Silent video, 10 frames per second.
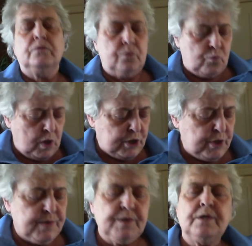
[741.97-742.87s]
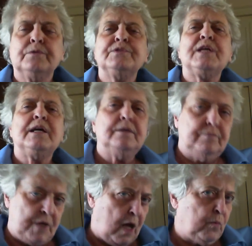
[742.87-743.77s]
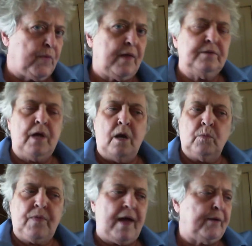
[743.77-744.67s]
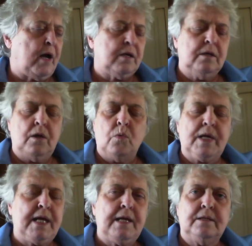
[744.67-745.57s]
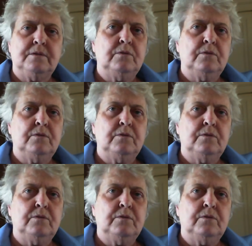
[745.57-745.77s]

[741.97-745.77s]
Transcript: the Russians are going to say, not without our go-ahead.